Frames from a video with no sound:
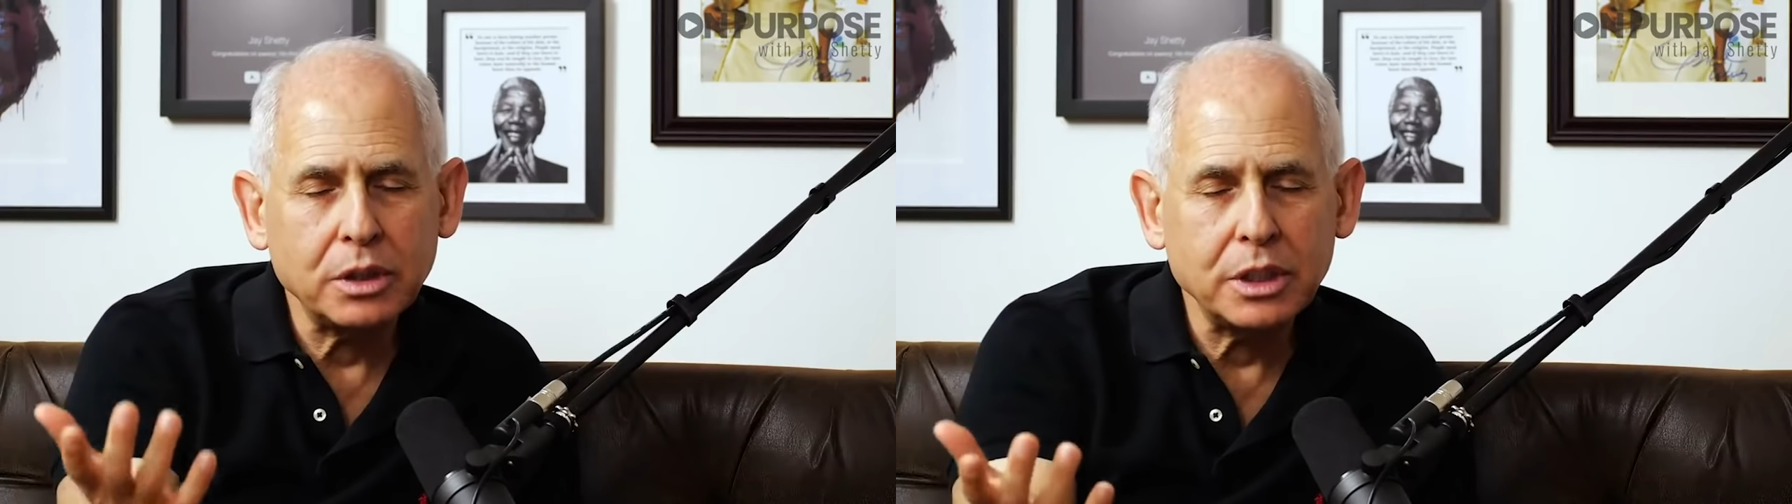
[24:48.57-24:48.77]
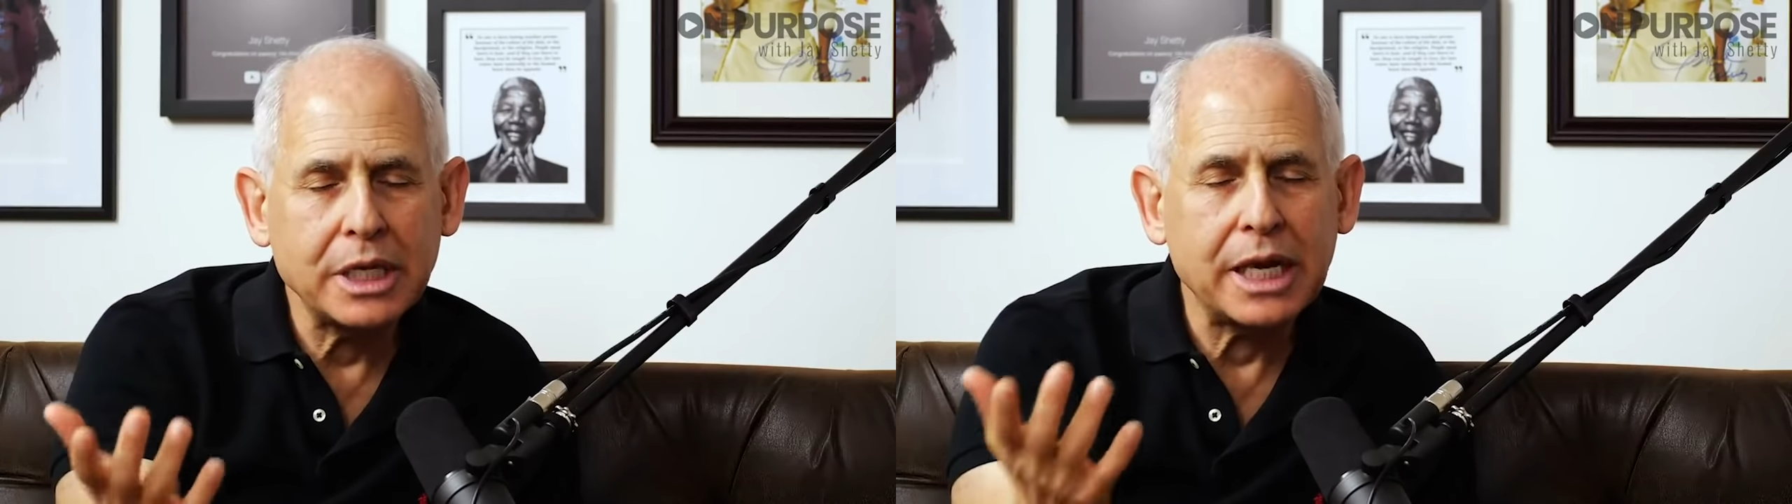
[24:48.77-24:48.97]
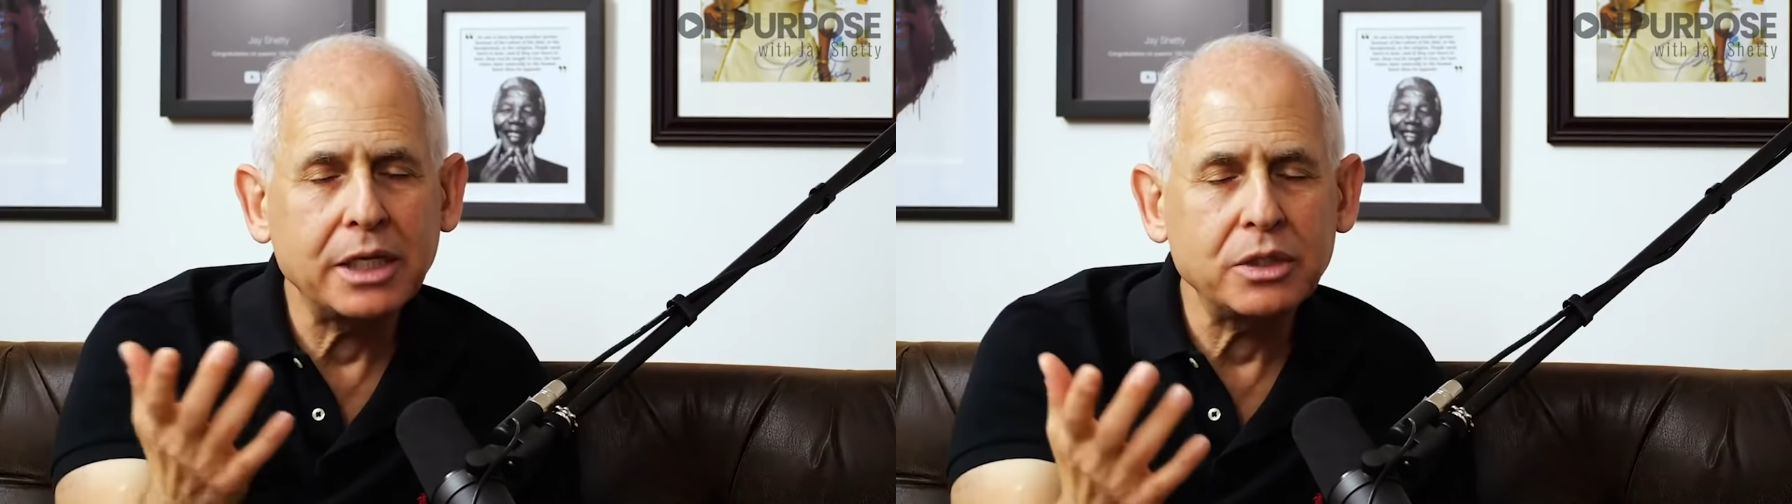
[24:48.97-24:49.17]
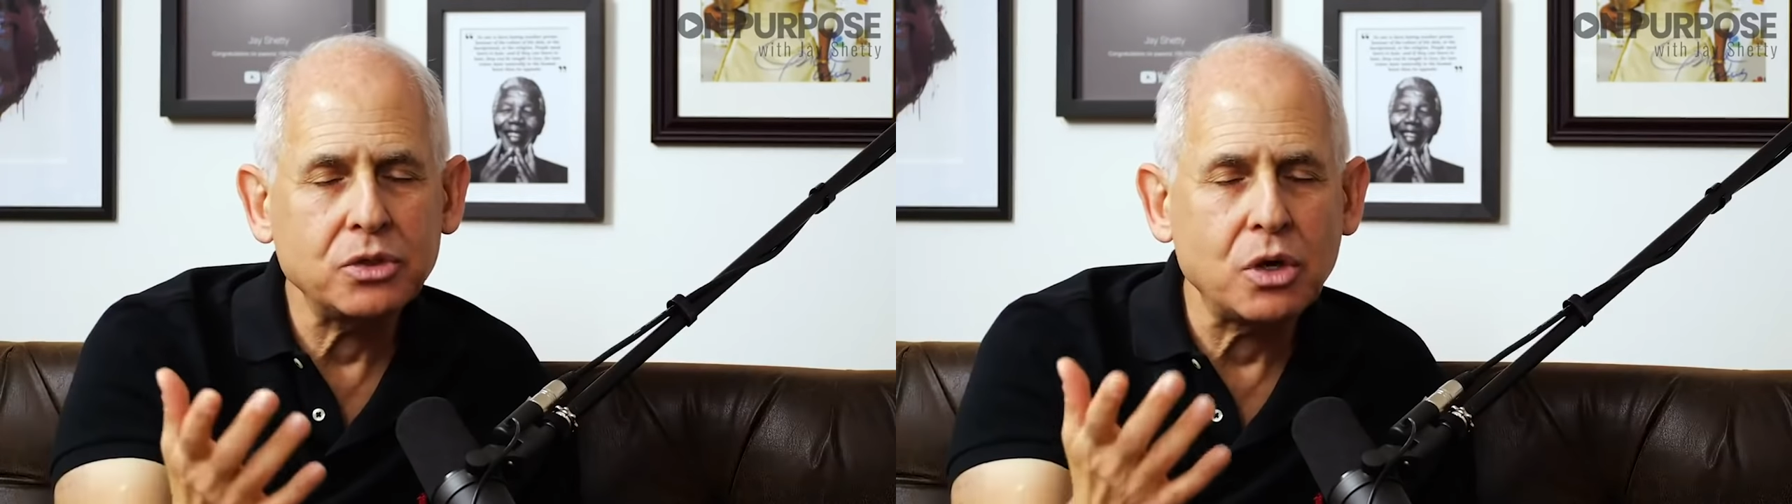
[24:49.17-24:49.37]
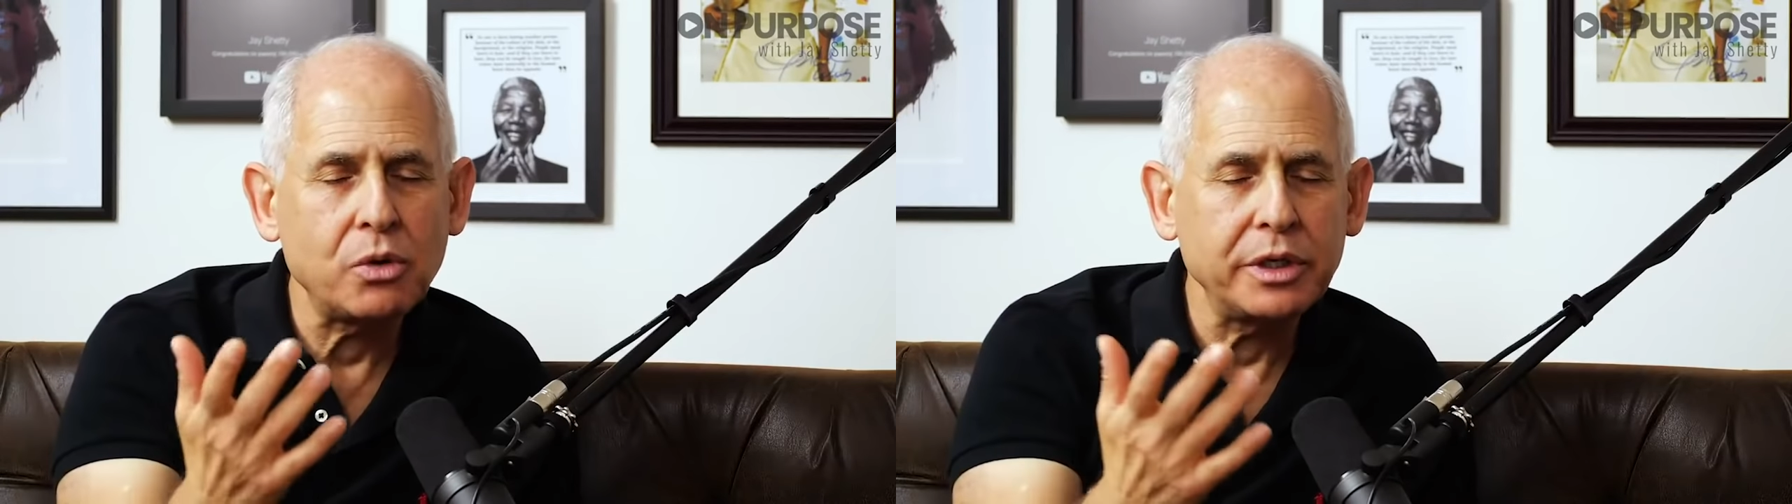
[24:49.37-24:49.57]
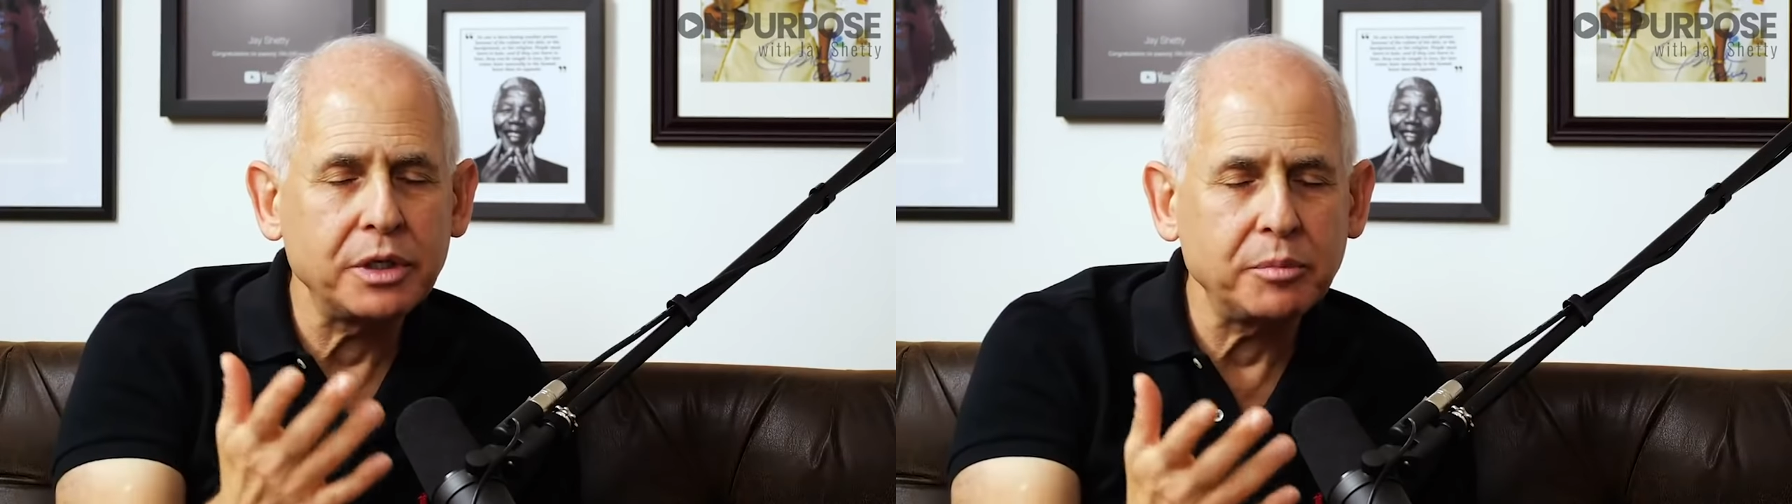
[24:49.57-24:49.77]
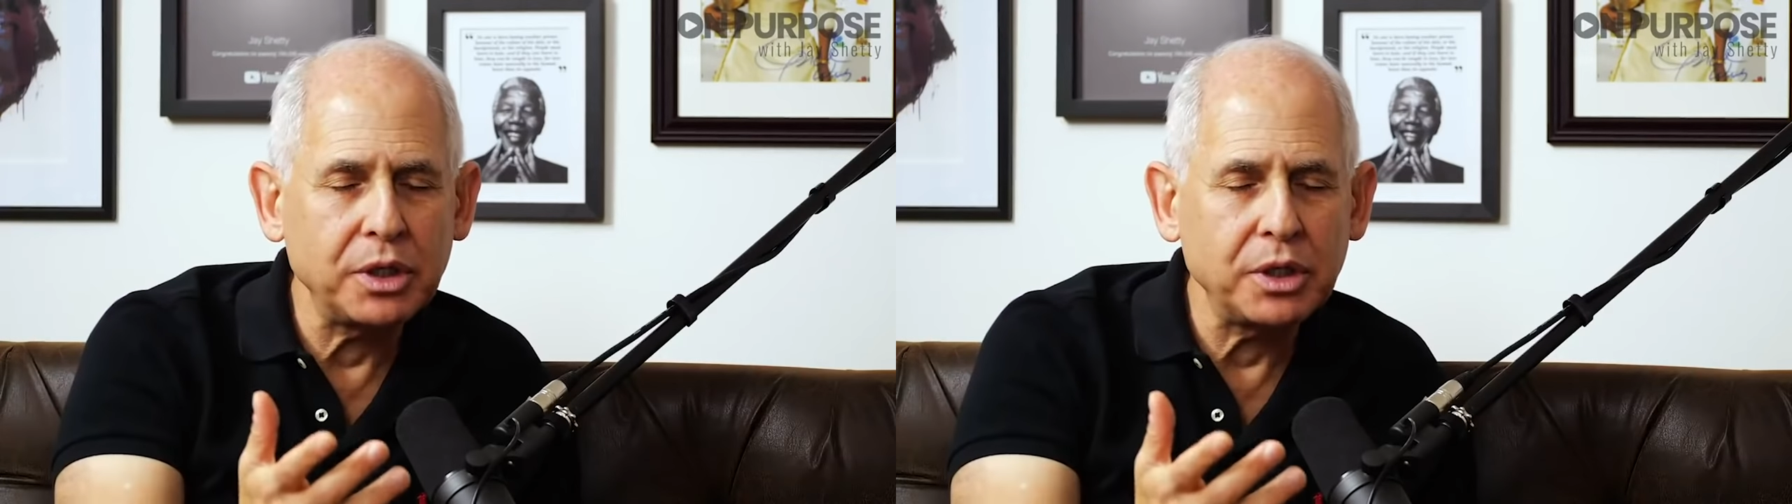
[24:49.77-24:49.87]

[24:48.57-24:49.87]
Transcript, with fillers: today is going to